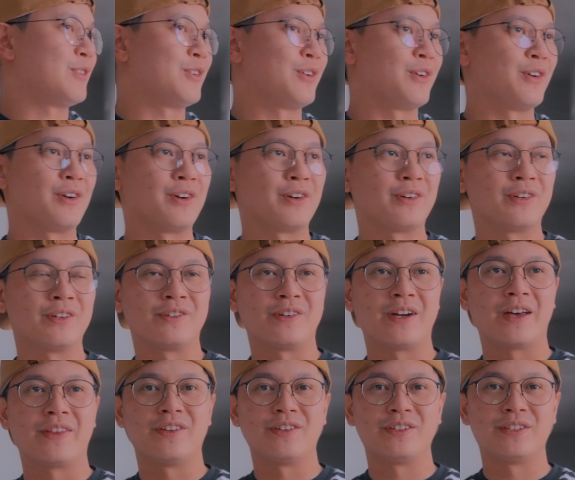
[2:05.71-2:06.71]
or
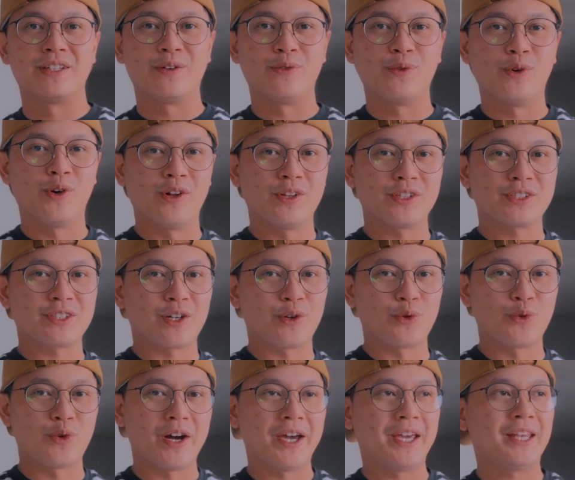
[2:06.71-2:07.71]
rather the walls are
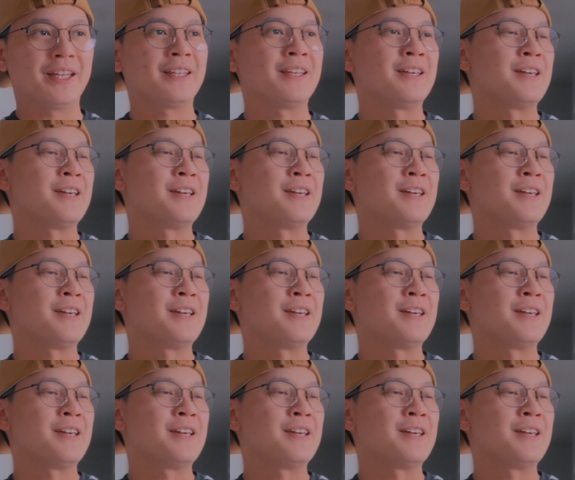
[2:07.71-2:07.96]
white,